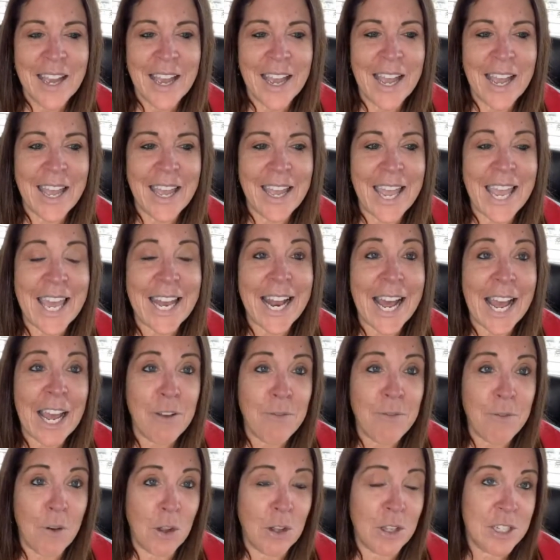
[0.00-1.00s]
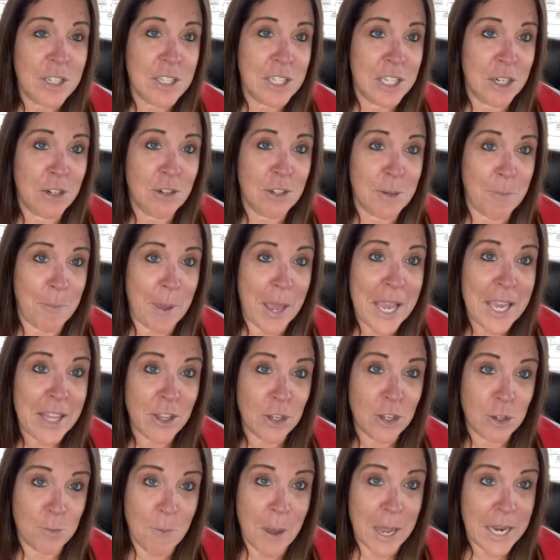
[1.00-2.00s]
And I volunteered to pay
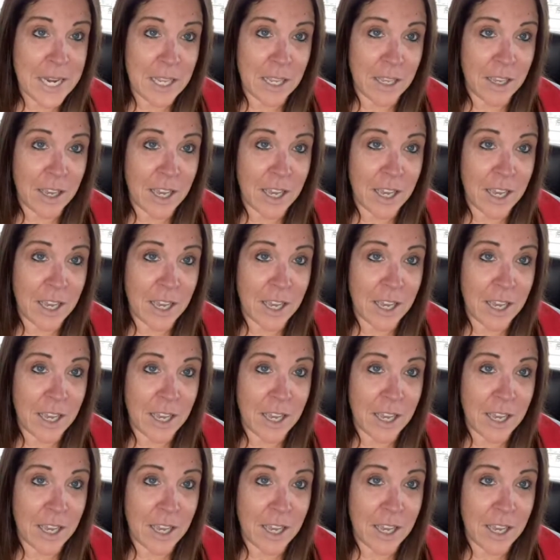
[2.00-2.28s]
the money.